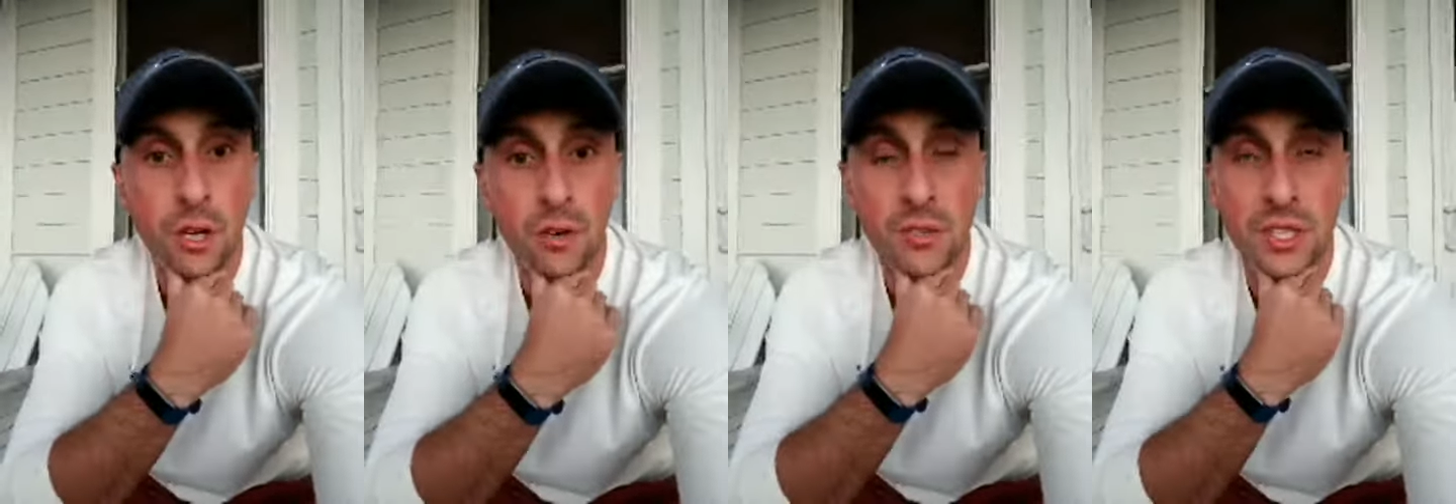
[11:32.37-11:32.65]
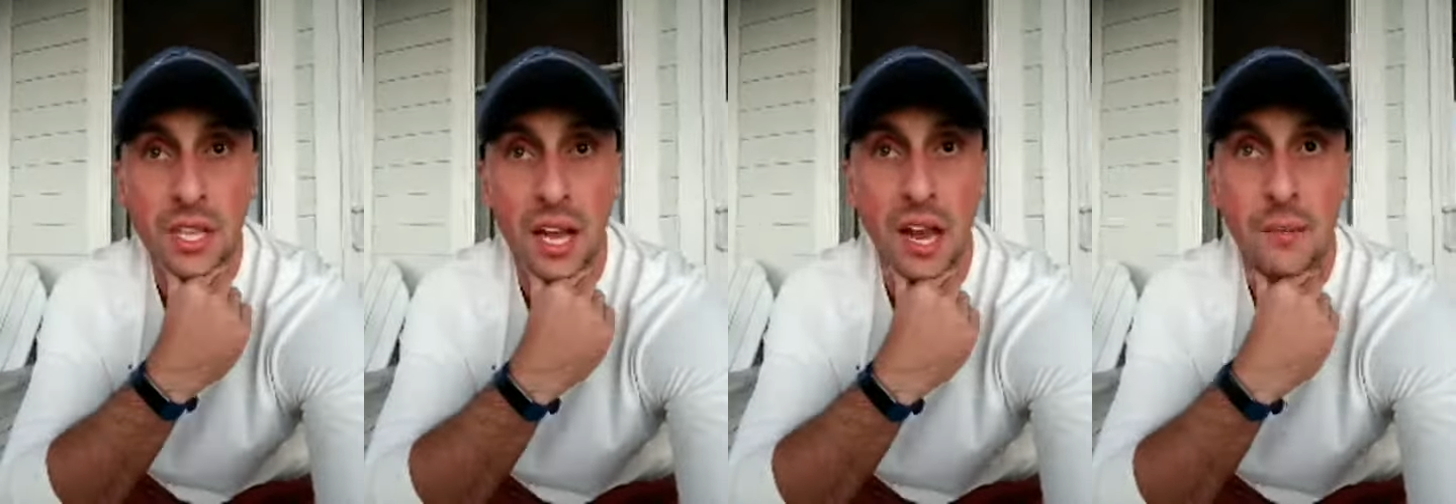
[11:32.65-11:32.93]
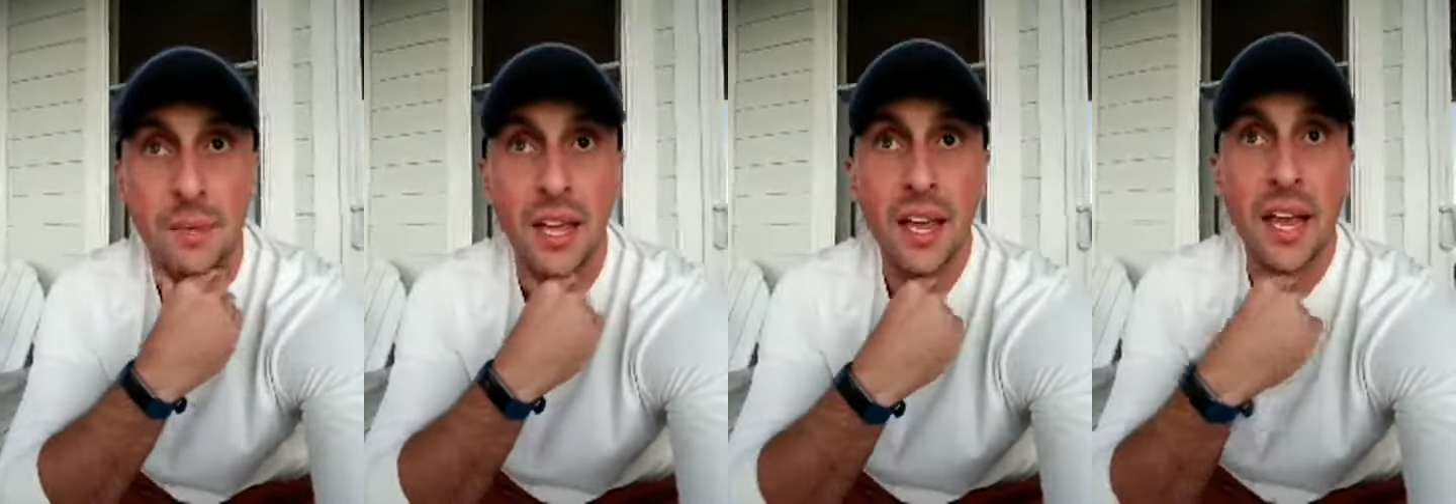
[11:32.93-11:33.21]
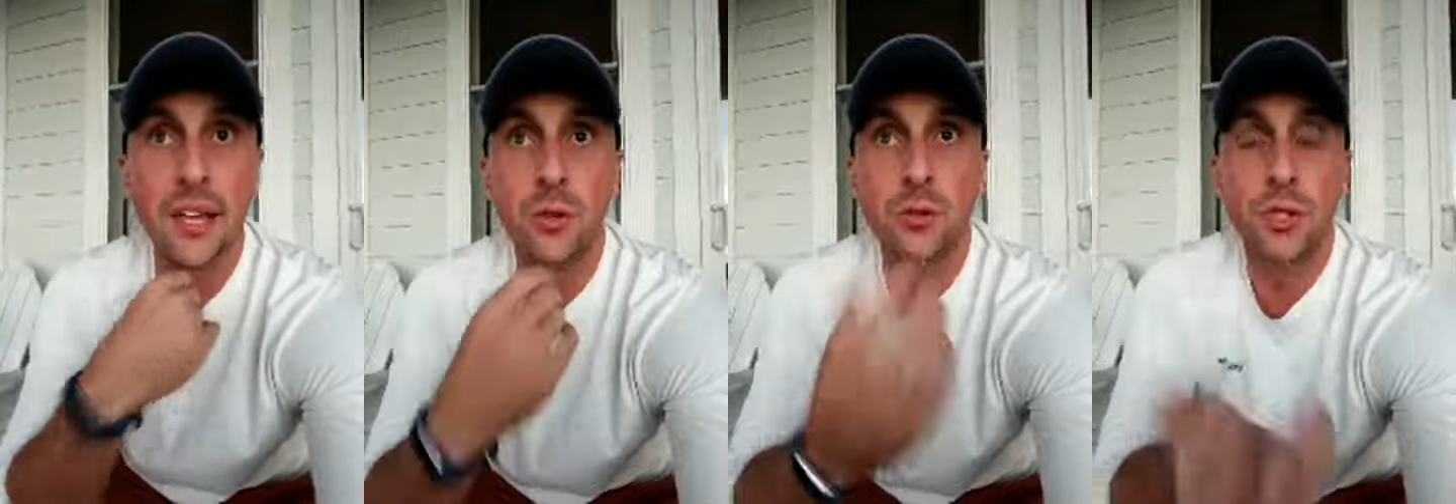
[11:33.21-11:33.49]
over time,
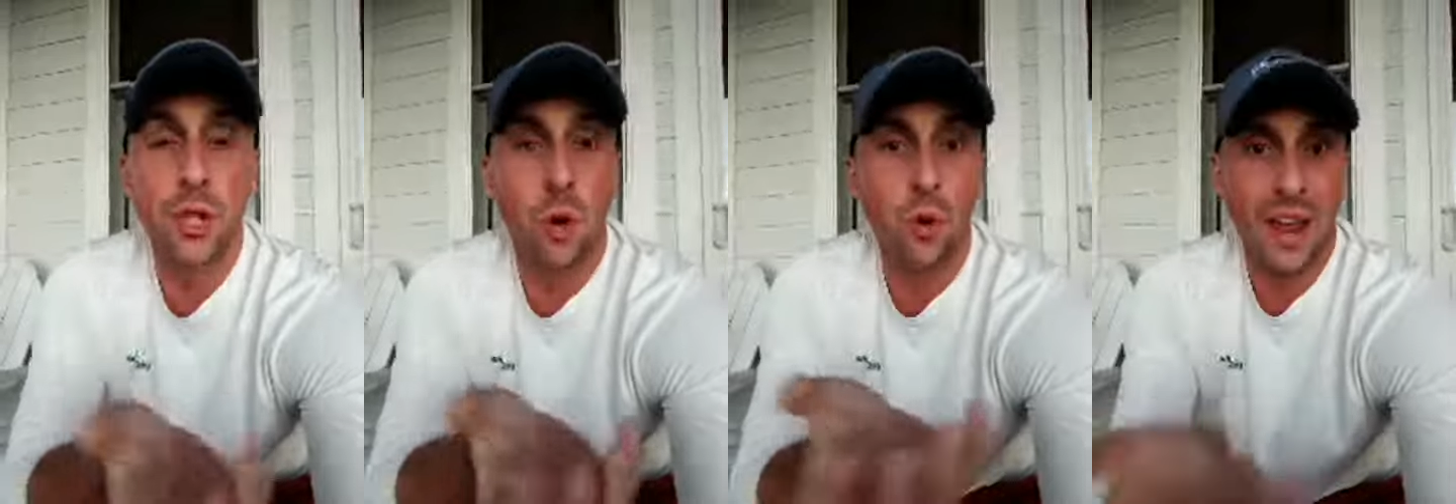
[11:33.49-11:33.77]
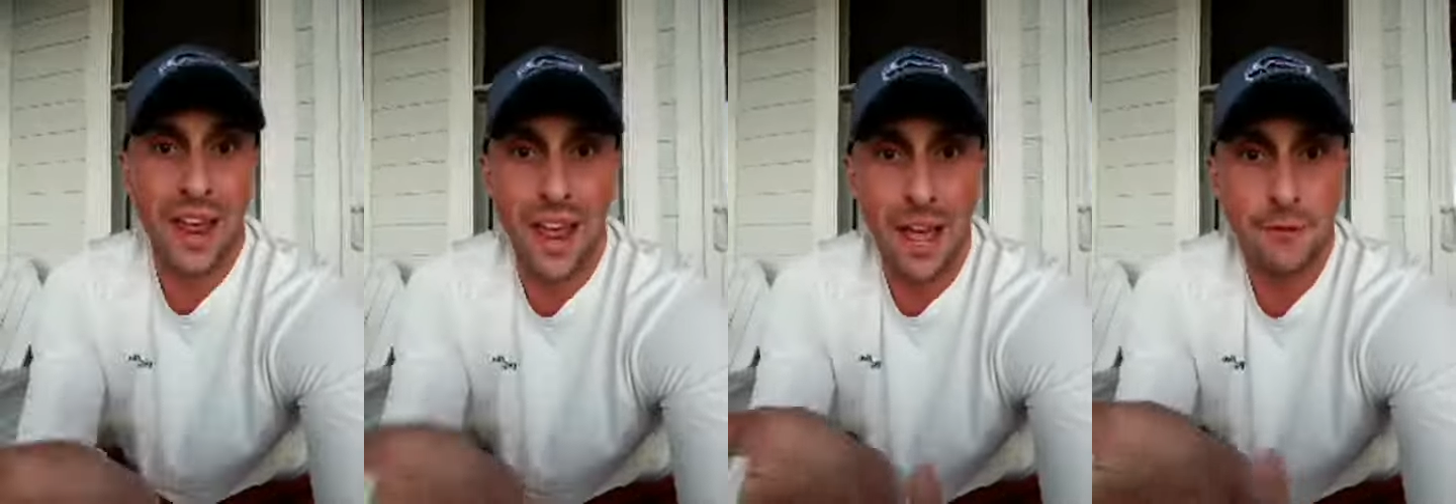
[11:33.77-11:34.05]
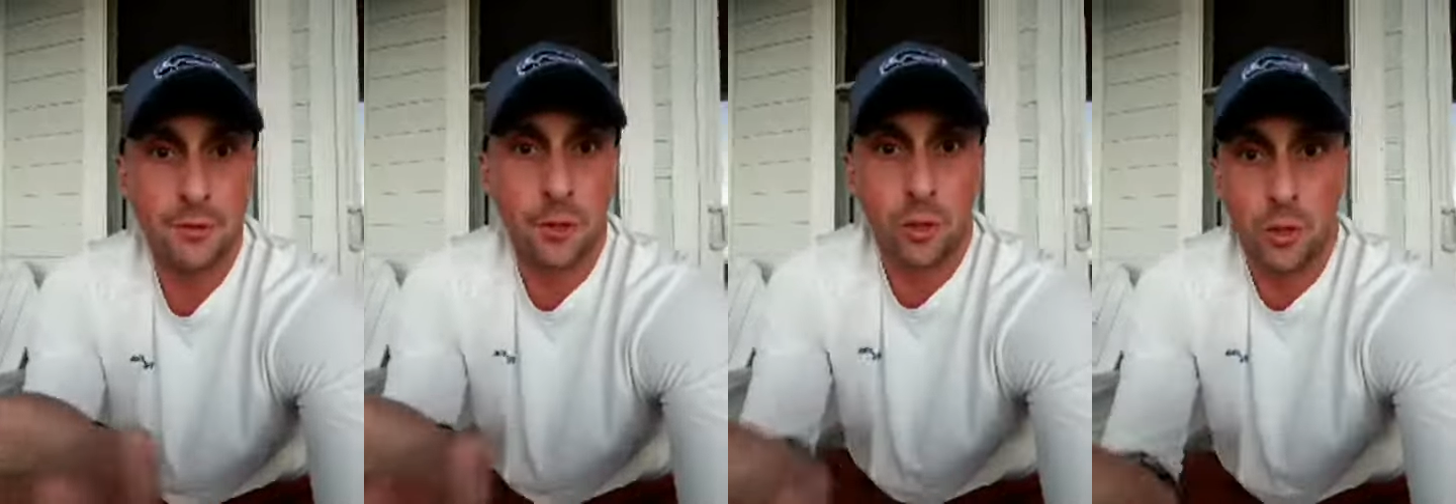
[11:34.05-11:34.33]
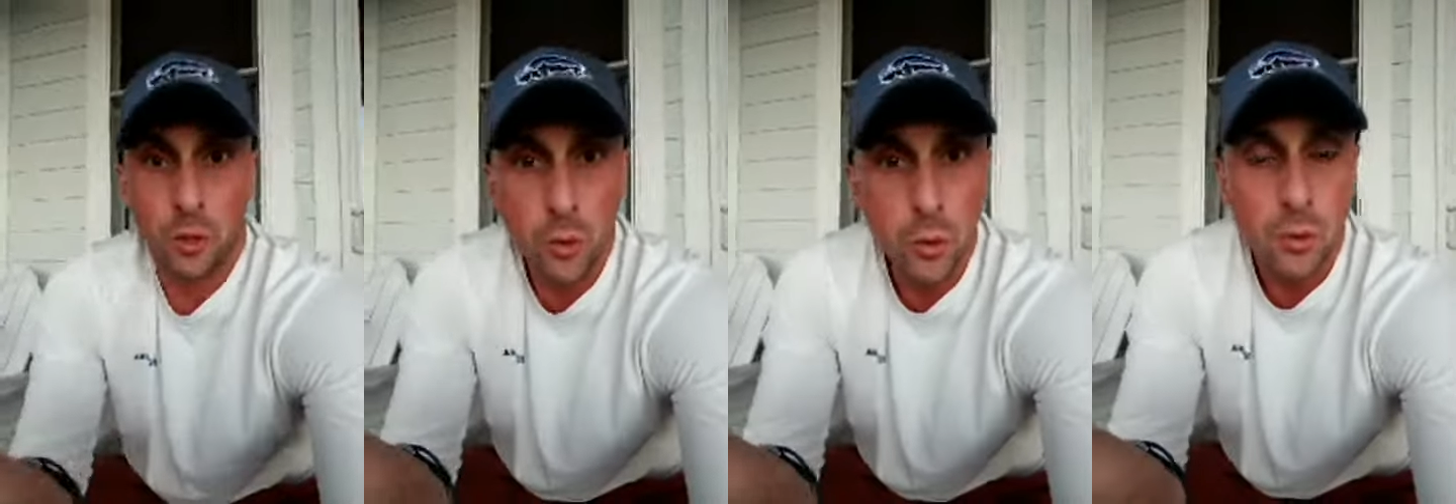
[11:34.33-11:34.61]
and you don't have to
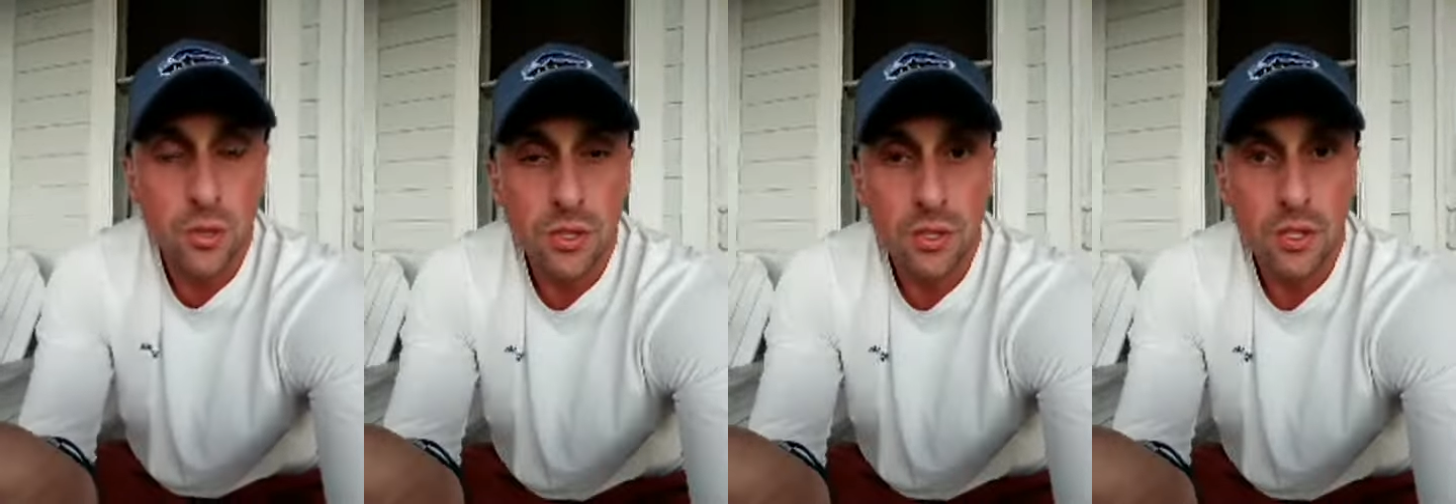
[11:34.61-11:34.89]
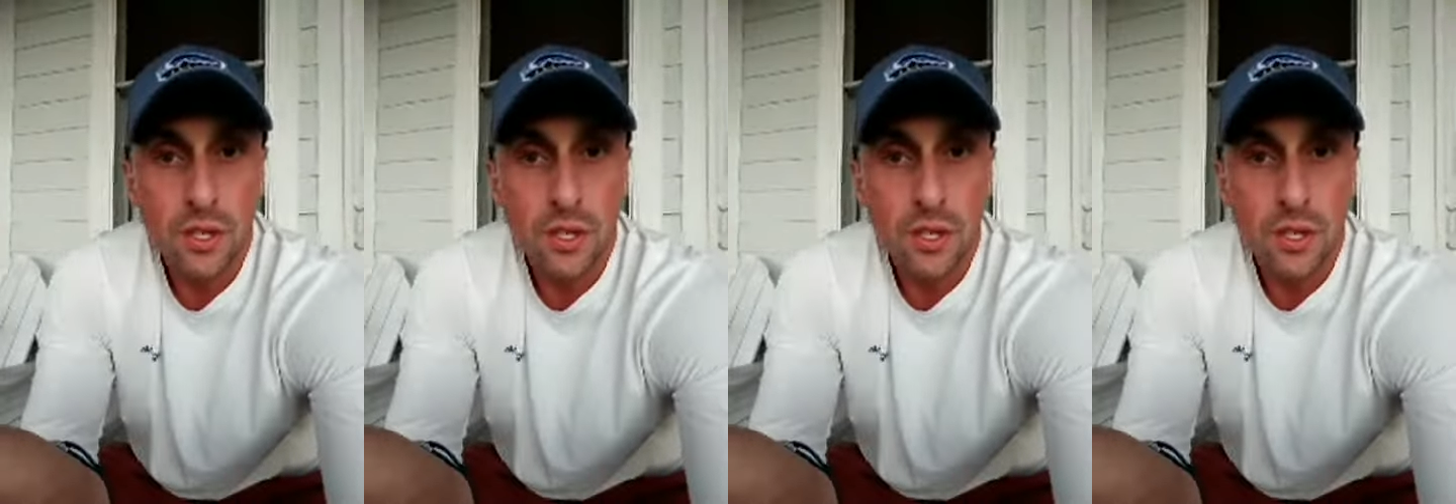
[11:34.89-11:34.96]
lose.